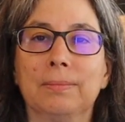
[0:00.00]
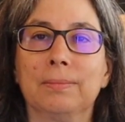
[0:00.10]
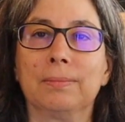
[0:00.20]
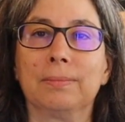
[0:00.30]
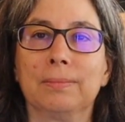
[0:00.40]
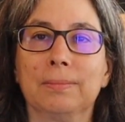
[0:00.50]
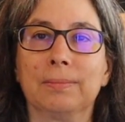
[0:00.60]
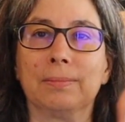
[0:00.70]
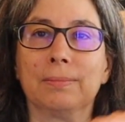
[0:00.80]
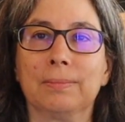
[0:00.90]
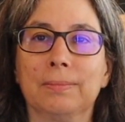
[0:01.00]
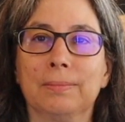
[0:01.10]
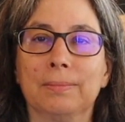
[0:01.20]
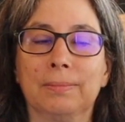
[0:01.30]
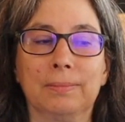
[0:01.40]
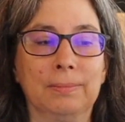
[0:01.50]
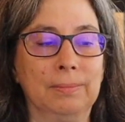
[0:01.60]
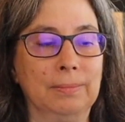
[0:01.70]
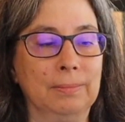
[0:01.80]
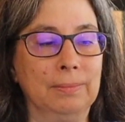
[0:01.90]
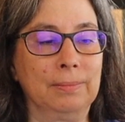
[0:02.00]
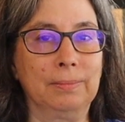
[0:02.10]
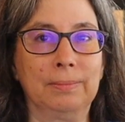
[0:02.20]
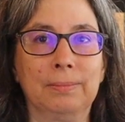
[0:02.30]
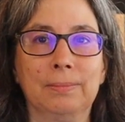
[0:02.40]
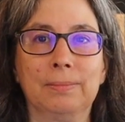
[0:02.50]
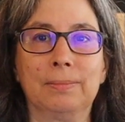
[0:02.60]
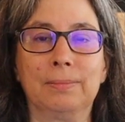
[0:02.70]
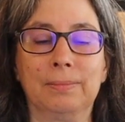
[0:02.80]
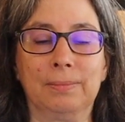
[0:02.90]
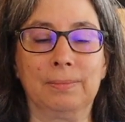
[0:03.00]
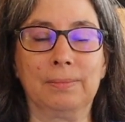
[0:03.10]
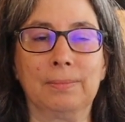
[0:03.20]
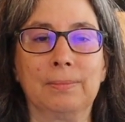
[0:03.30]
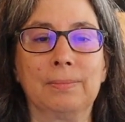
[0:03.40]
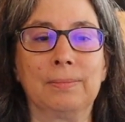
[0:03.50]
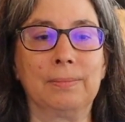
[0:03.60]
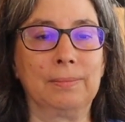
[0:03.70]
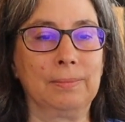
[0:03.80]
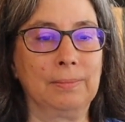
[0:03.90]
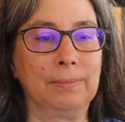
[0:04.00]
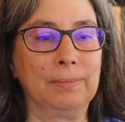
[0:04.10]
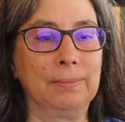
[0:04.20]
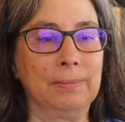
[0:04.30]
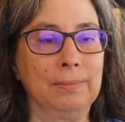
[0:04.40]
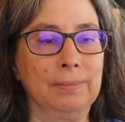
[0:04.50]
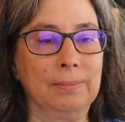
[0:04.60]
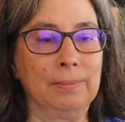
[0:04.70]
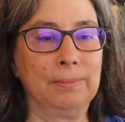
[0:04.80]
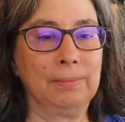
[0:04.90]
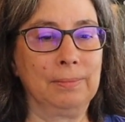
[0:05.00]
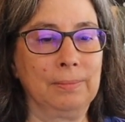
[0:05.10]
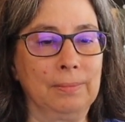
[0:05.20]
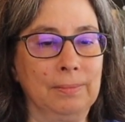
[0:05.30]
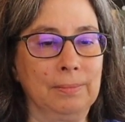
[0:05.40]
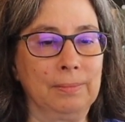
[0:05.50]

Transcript: (silent)